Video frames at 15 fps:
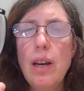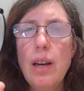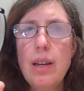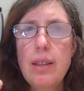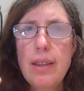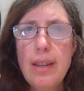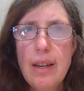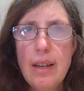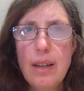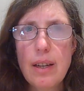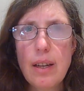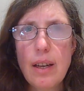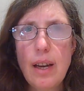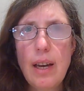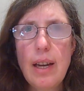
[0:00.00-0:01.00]
I
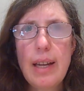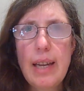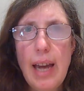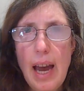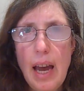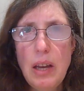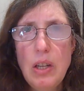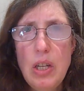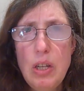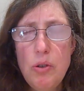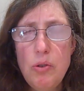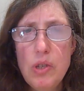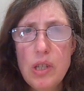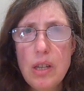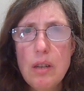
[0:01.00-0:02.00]
think I can
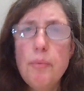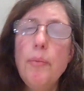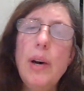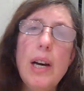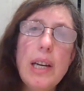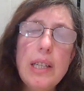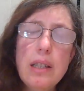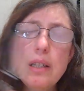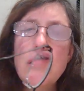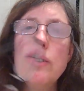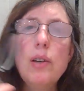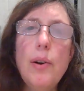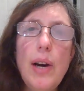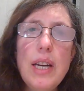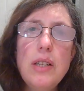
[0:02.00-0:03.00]
use them.
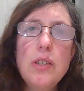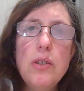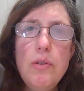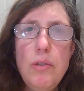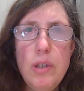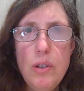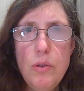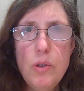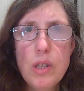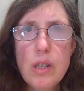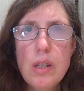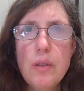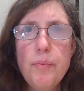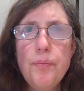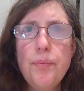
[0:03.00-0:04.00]
I do use
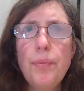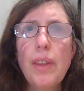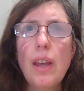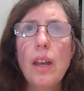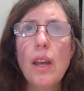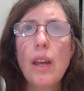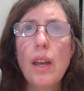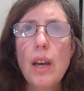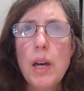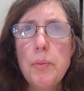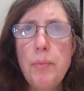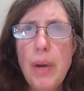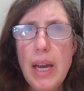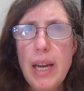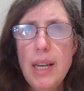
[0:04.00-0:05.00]
them
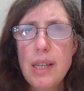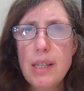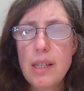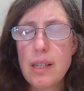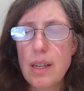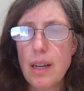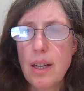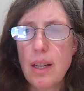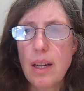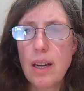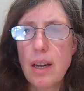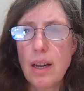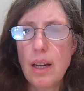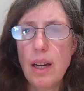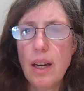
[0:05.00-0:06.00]
a bit.
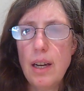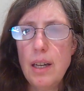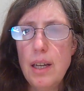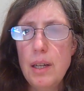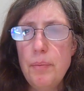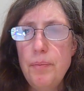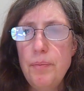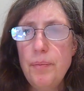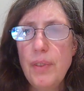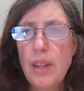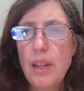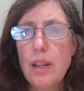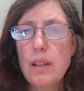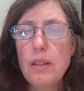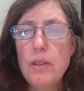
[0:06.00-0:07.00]

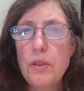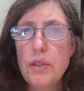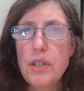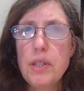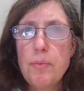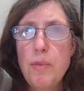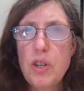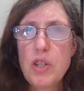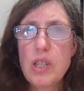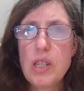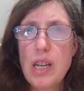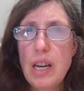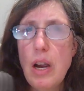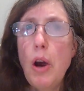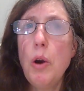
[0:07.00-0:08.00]
Not as much
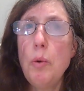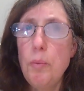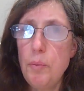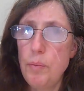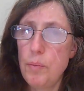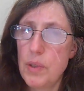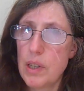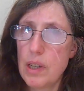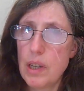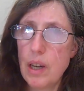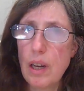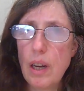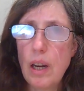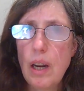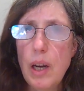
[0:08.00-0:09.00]
as I hoped
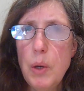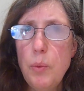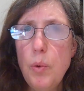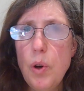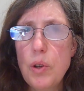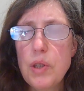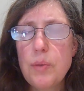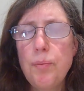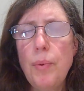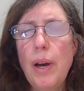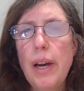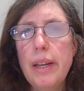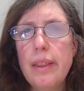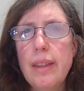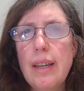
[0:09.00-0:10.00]
I would,
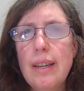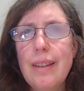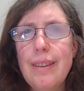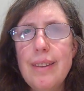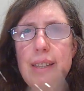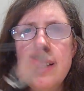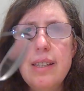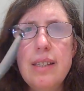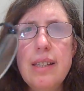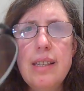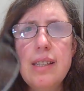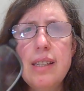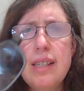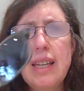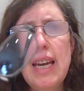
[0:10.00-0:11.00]
but I think that
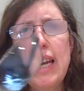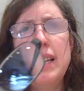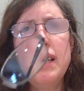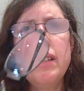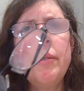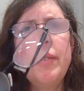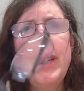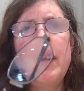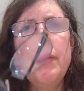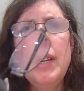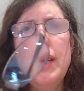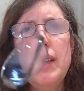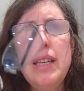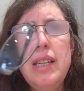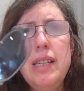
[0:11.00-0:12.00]
it's a case of
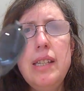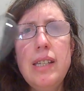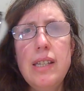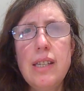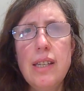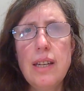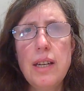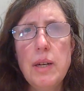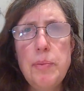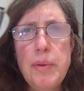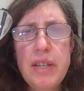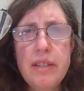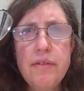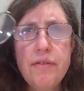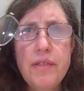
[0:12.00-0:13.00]
giving these a
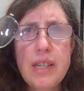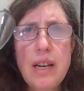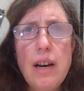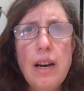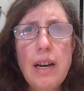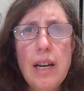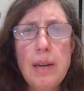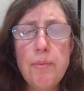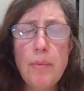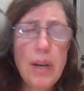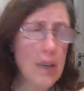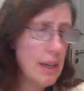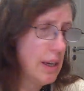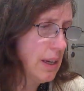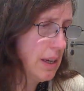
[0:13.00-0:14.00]
bit of time.